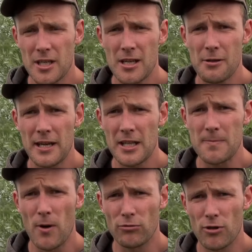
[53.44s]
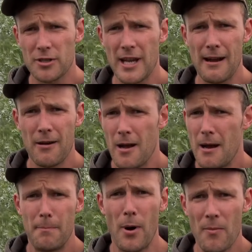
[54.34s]
you know, get the spod rod out,
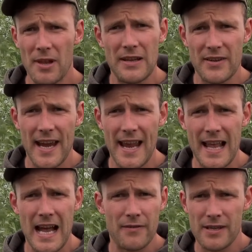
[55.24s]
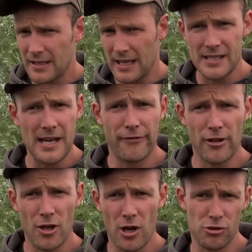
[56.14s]
bomb the living hell out of it and get set for
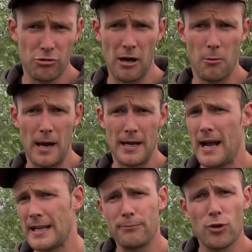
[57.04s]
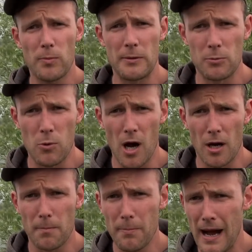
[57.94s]
the night straight away, and it probably would
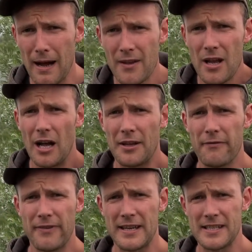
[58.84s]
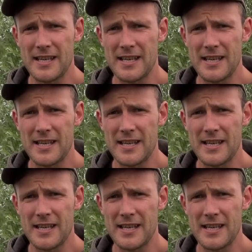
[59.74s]
work. But I don't think it's